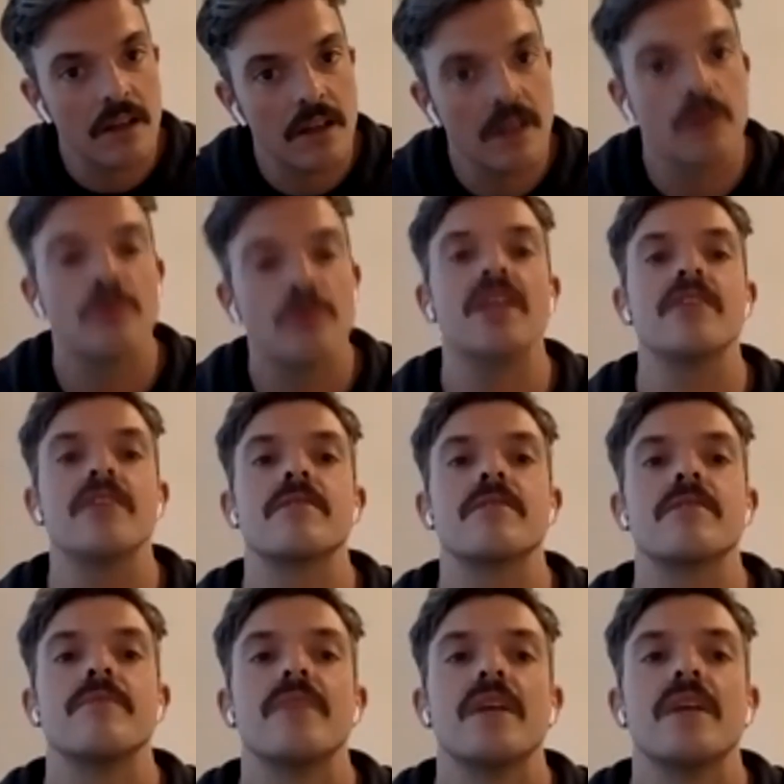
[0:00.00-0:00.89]

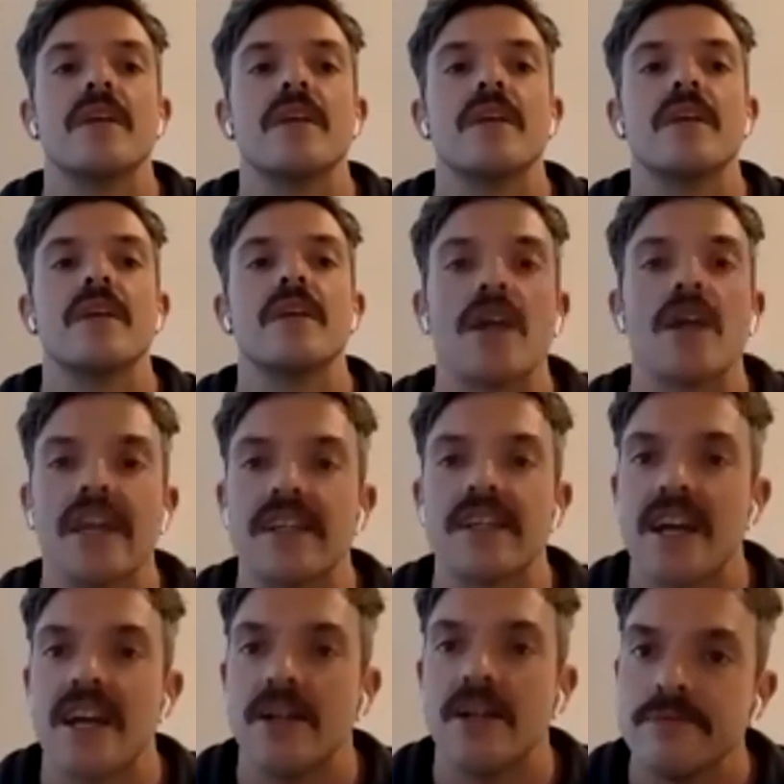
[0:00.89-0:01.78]
release. Right leg
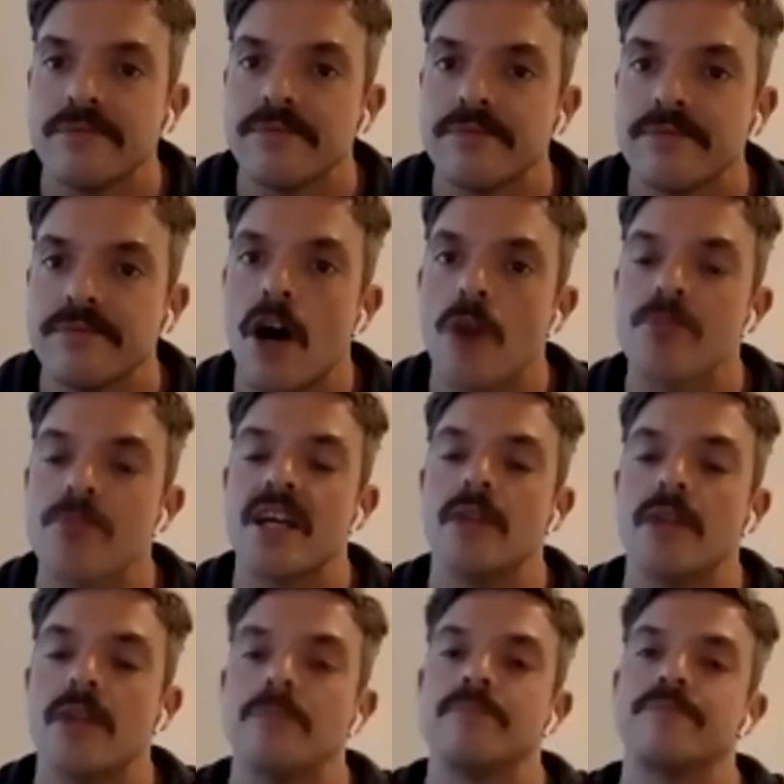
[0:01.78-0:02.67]
down, arms
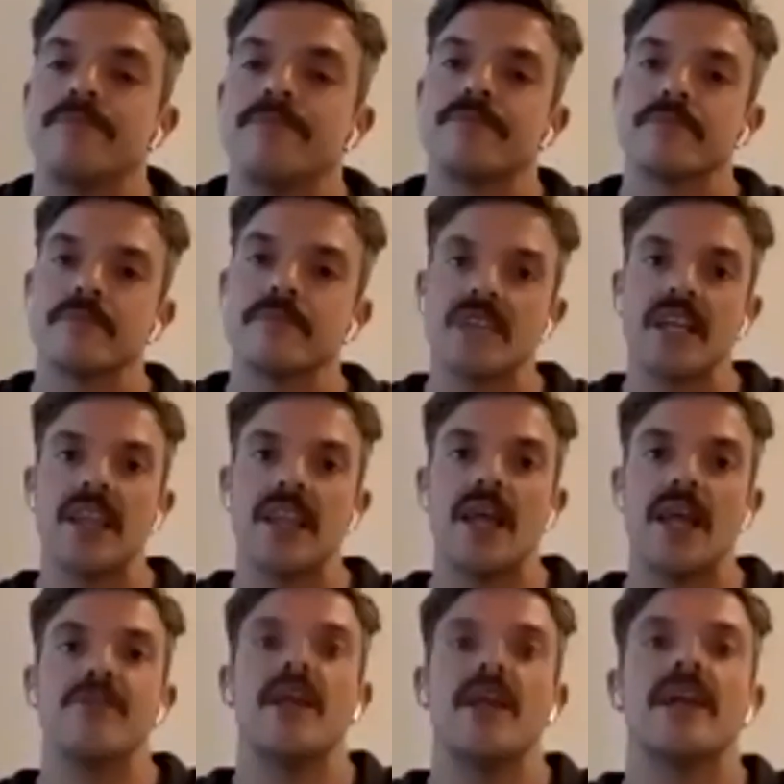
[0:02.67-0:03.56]
down. And
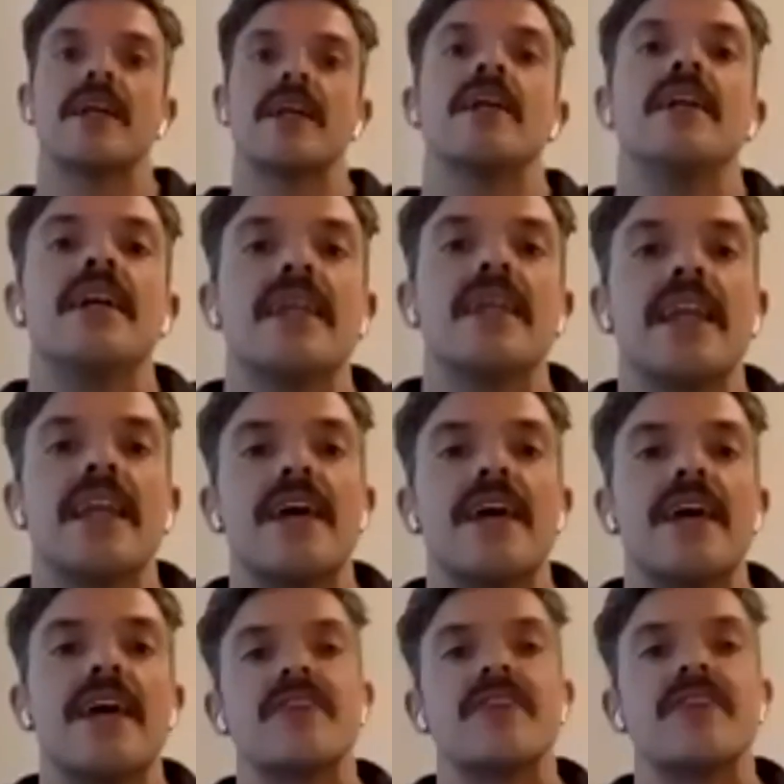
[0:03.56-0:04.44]
left
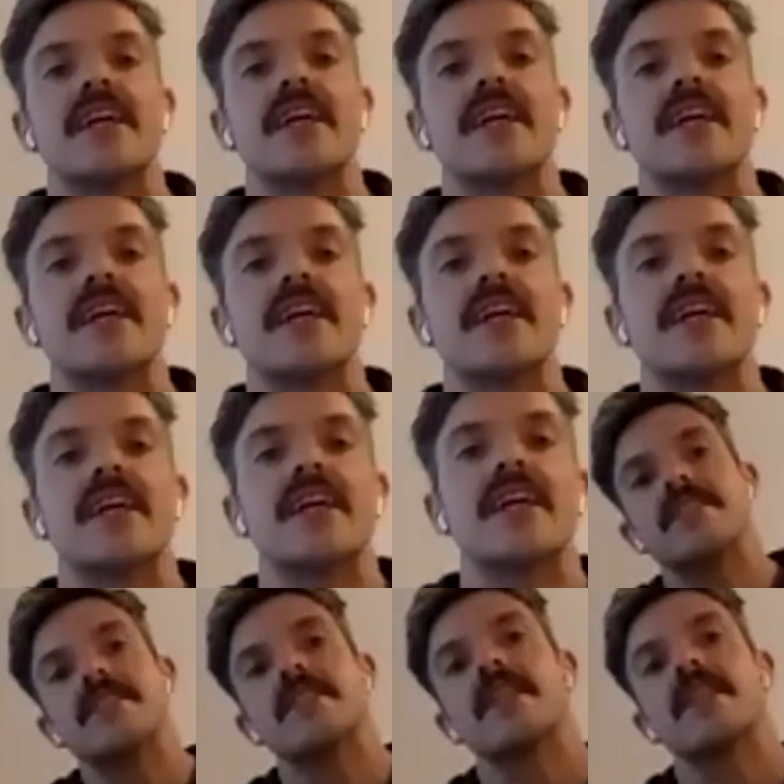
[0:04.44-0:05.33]
leg lifts up,
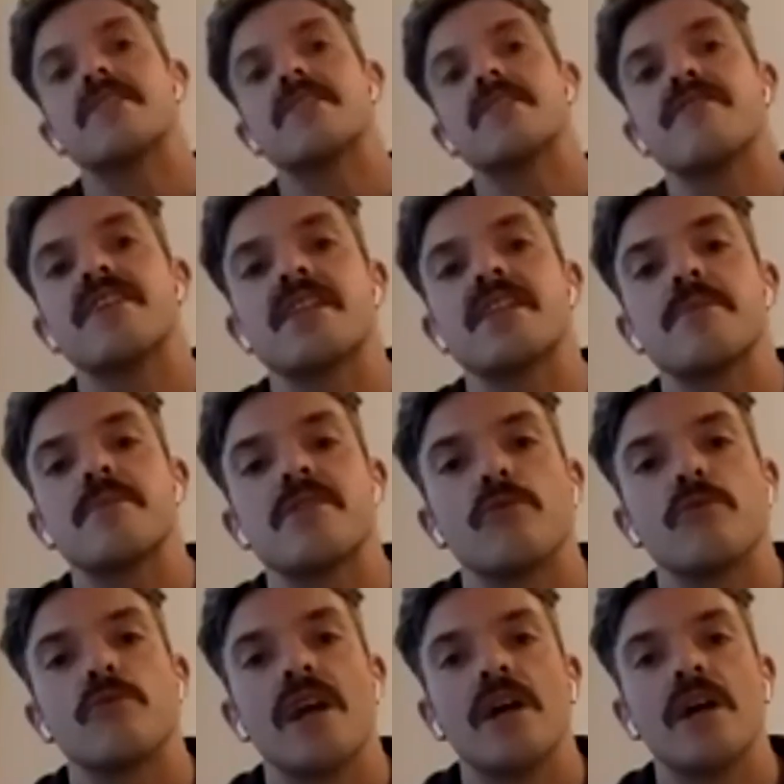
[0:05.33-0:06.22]
interlace the fingertips
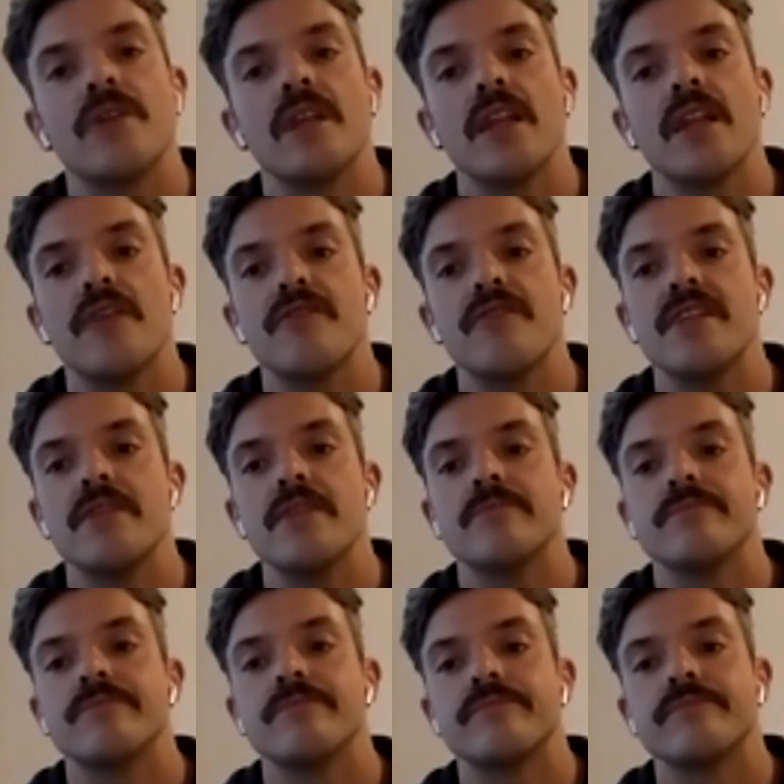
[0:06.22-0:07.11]
around the left knee.
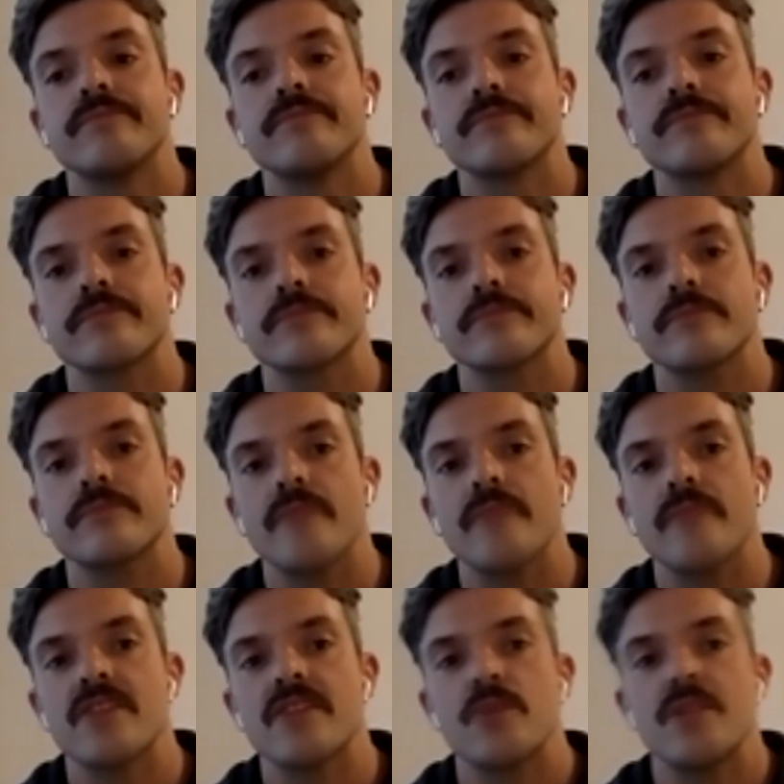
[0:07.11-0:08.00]

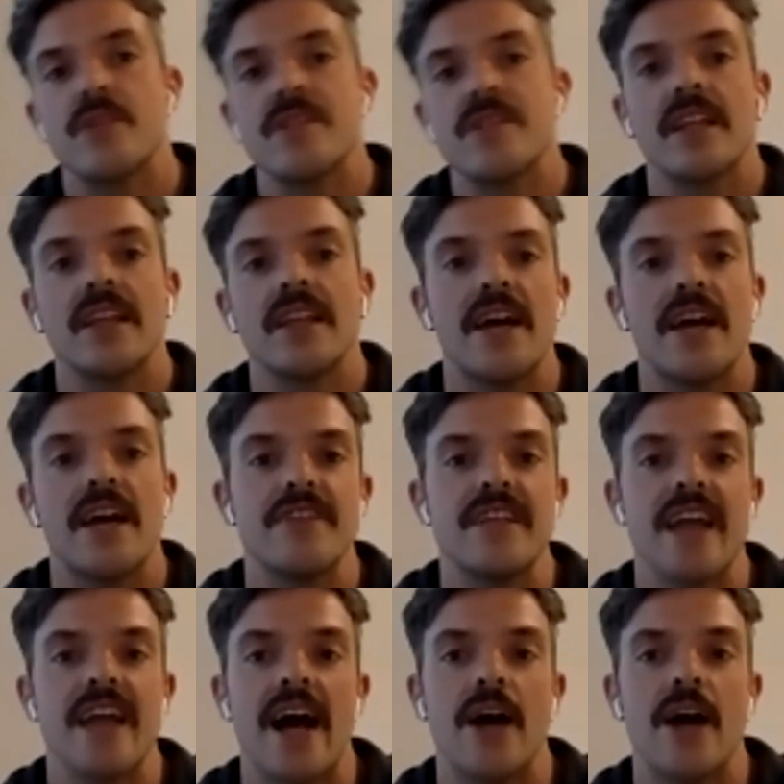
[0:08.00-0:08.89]
Squeeze the left
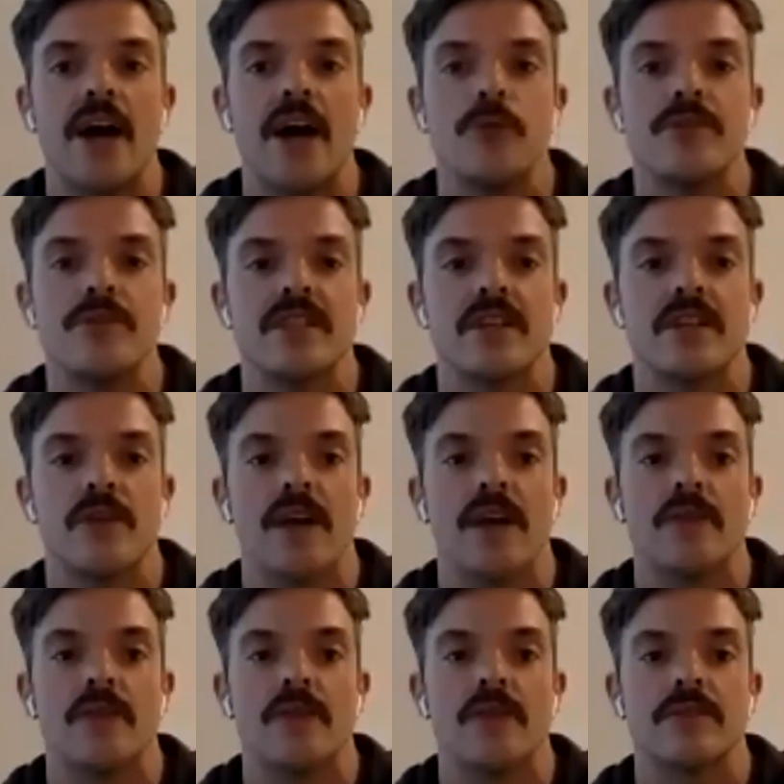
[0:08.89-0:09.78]
knee out and
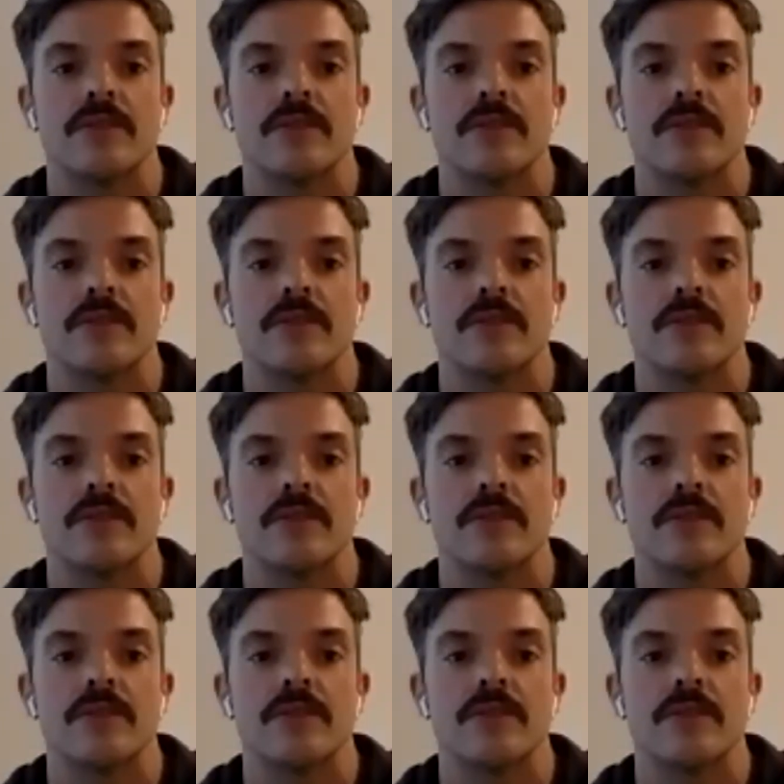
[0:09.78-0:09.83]
around.